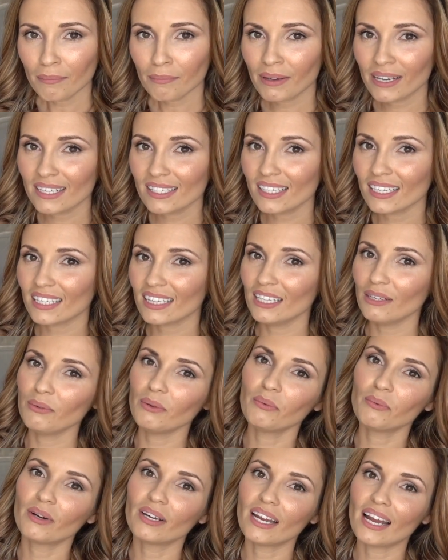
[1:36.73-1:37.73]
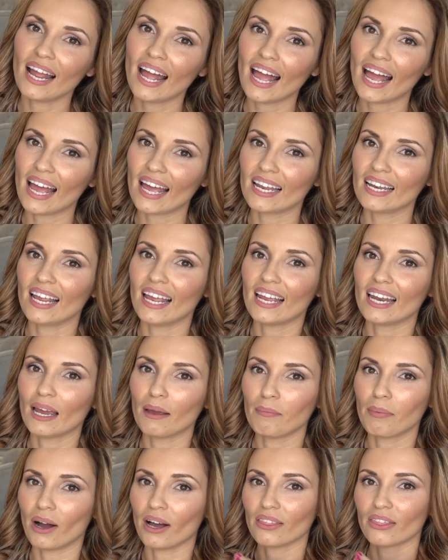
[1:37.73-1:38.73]
basically we went ahead and
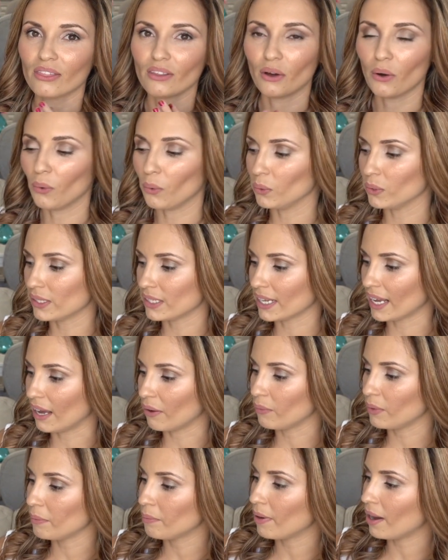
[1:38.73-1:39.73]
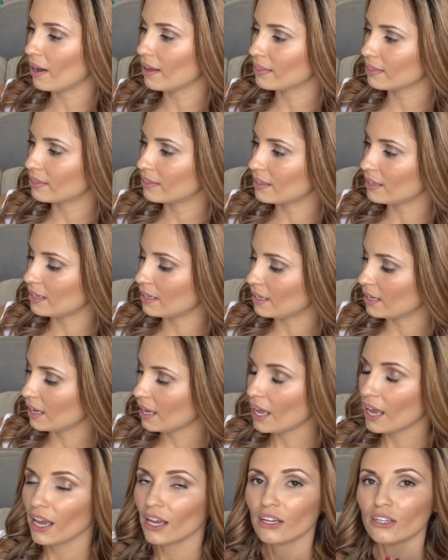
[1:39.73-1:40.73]
I bought the whole set. We bought the
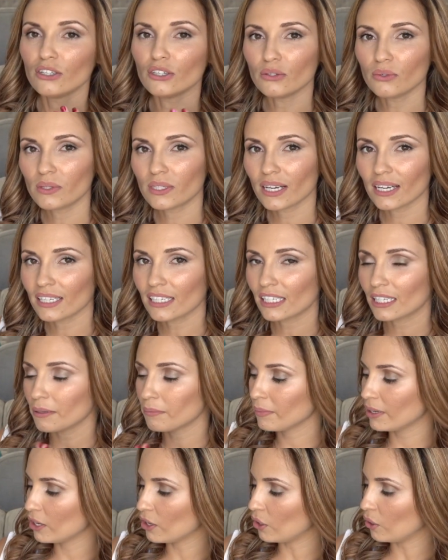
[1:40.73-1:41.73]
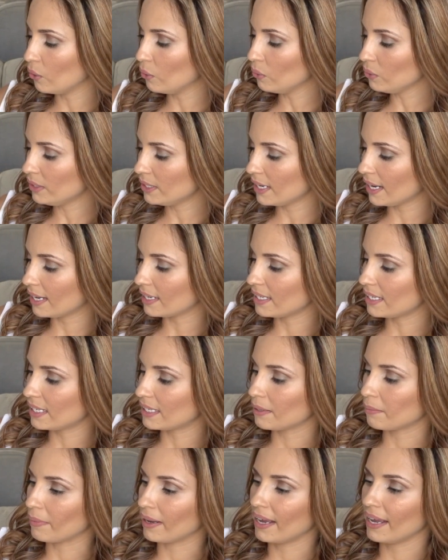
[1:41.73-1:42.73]
New Testament, Old
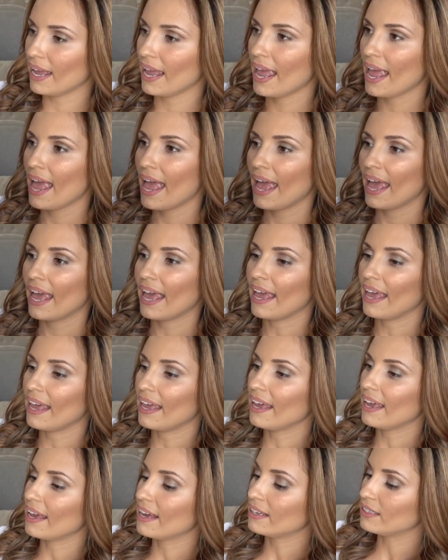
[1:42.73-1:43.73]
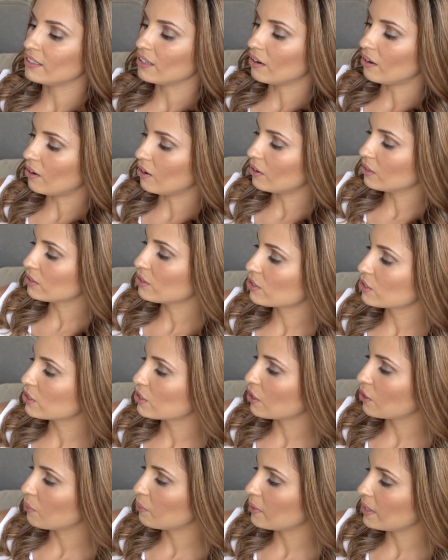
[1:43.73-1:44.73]
Testament, and
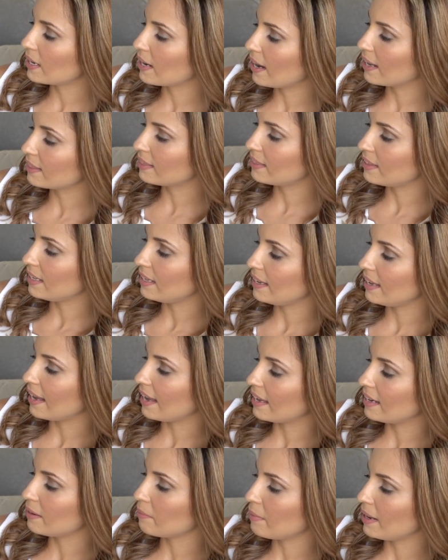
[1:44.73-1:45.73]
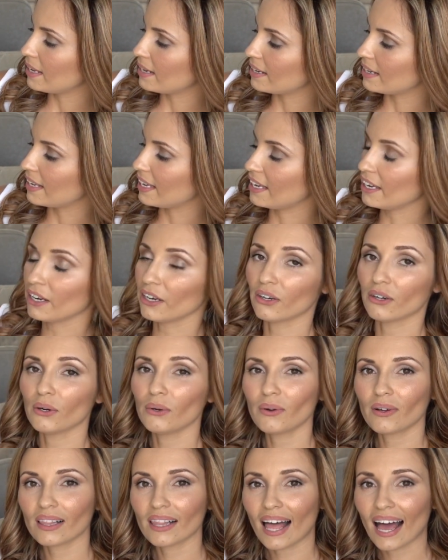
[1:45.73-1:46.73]
also we got the Animated
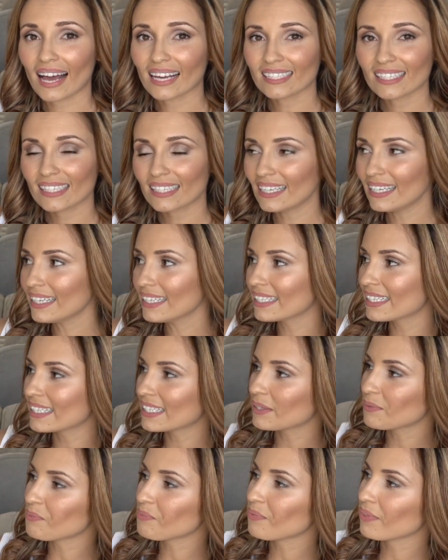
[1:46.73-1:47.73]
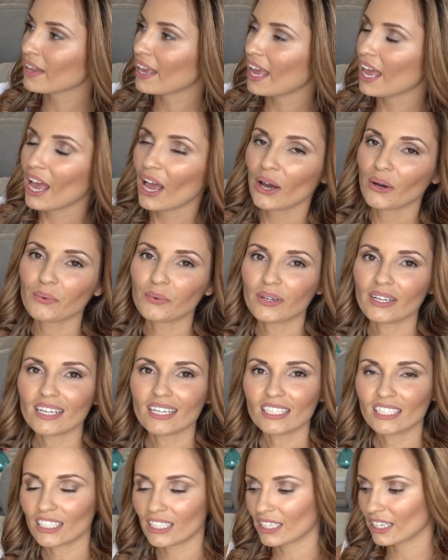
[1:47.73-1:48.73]
Hero Classics,
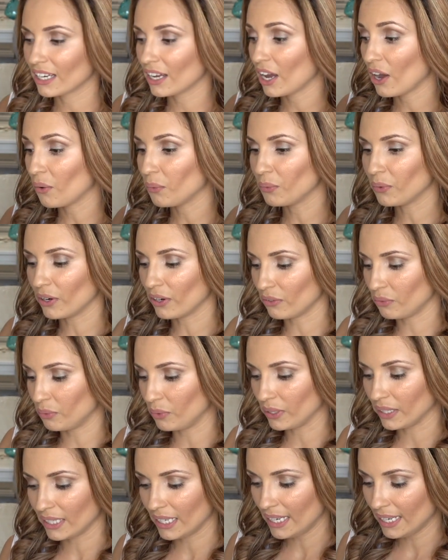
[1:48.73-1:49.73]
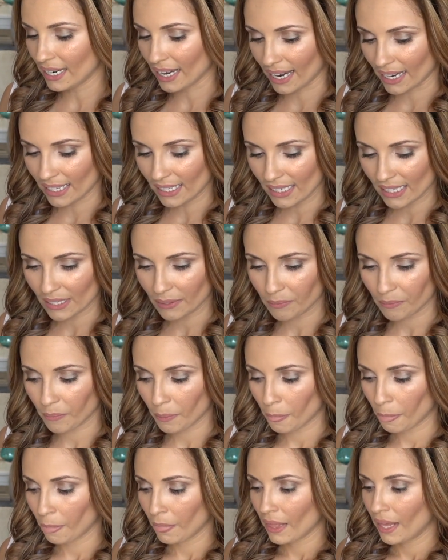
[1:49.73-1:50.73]
which were really nice.
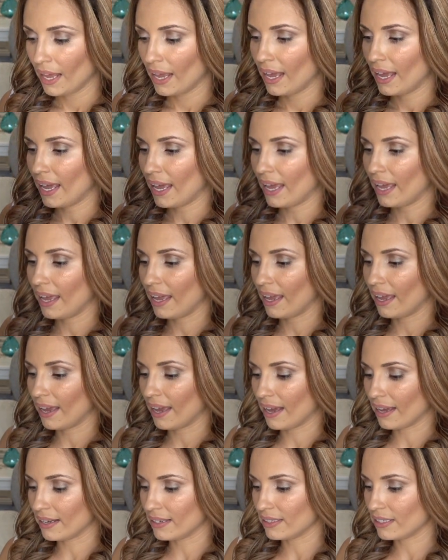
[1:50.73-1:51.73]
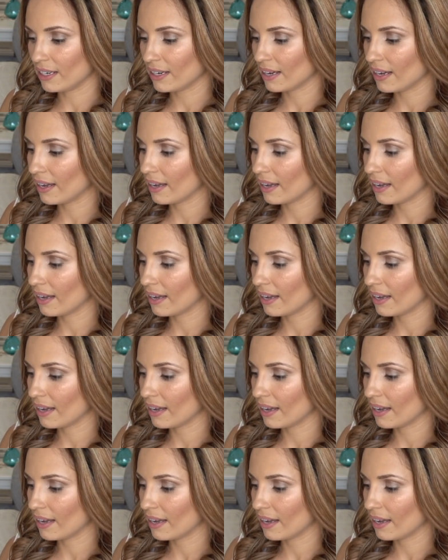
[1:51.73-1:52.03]
And